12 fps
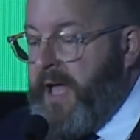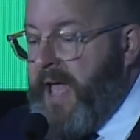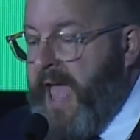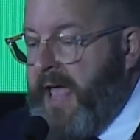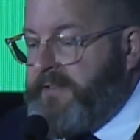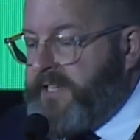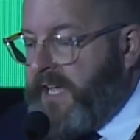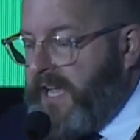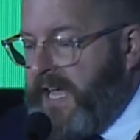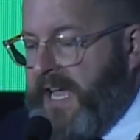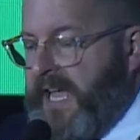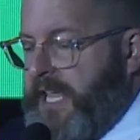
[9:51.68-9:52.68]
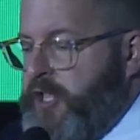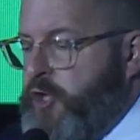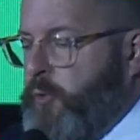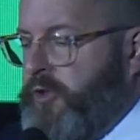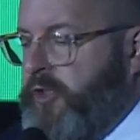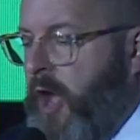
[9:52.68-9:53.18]
and
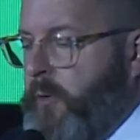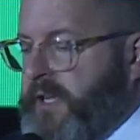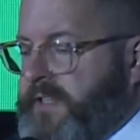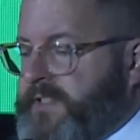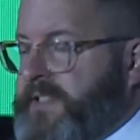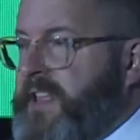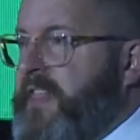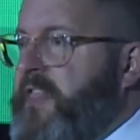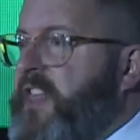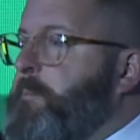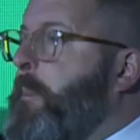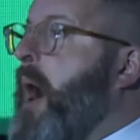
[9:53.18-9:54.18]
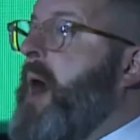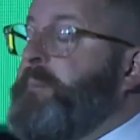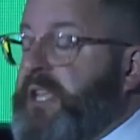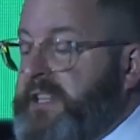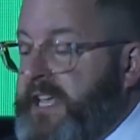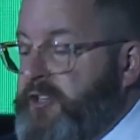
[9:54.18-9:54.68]
you'll notice that
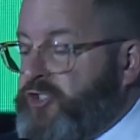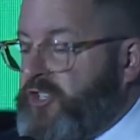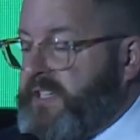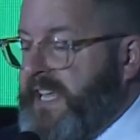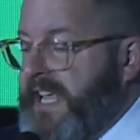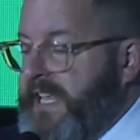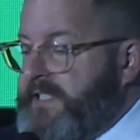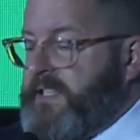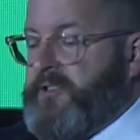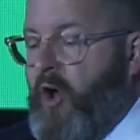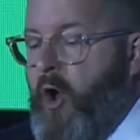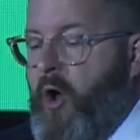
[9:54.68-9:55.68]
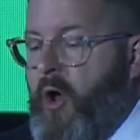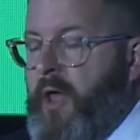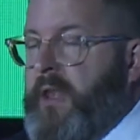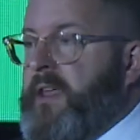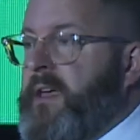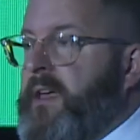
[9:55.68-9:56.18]
population isn't
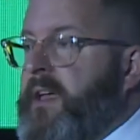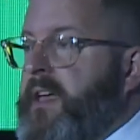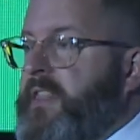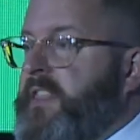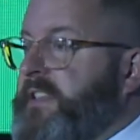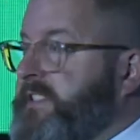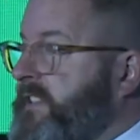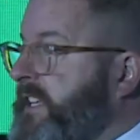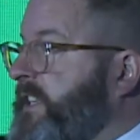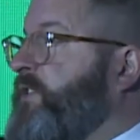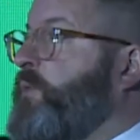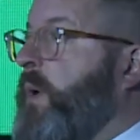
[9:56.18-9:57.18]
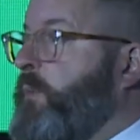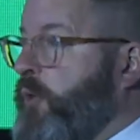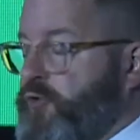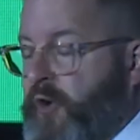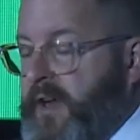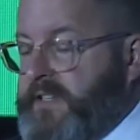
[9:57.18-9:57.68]
on this list when we're
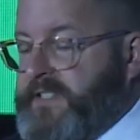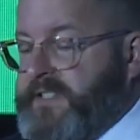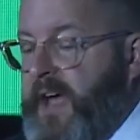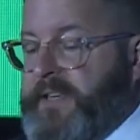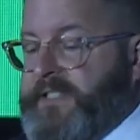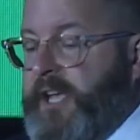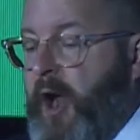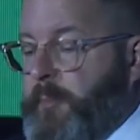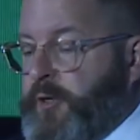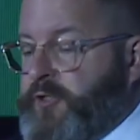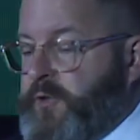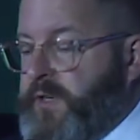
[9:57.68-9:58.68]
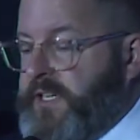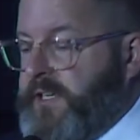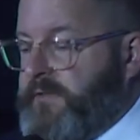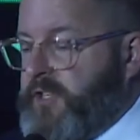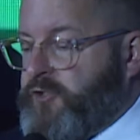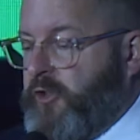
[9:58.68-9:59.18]
trying to size the opportunity
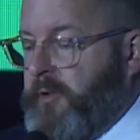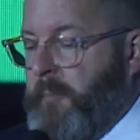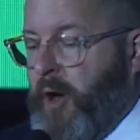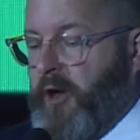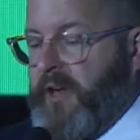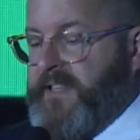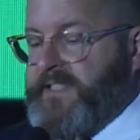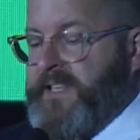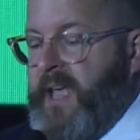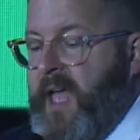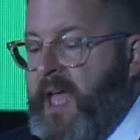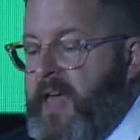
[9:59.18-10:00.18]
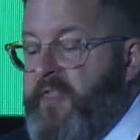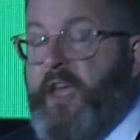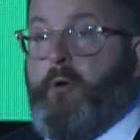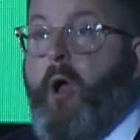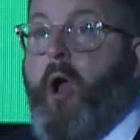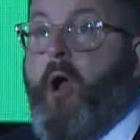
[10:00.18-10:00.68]
of digital markets.
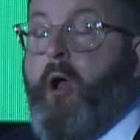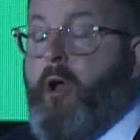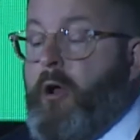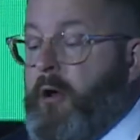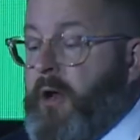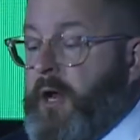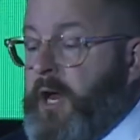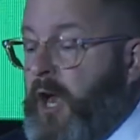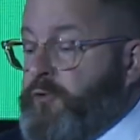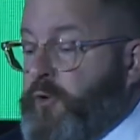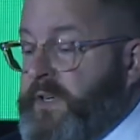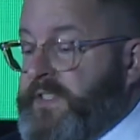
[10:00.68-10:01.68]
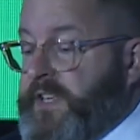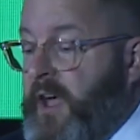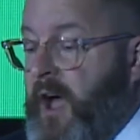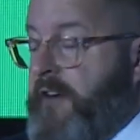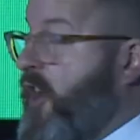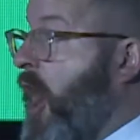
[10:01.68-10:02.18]
There are countries
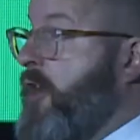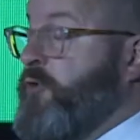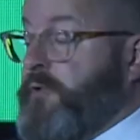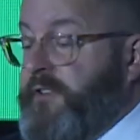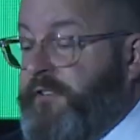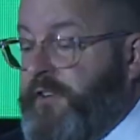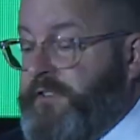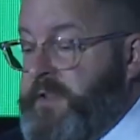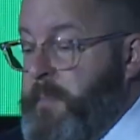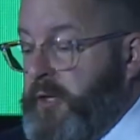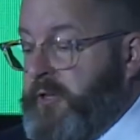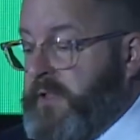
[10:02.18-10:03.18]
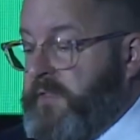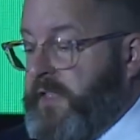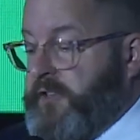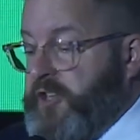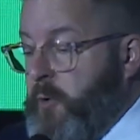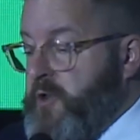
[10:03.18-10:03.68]
of 150 million
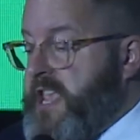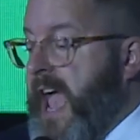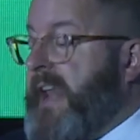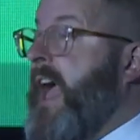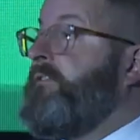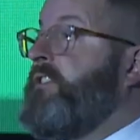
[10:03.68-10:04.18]
that don't yet have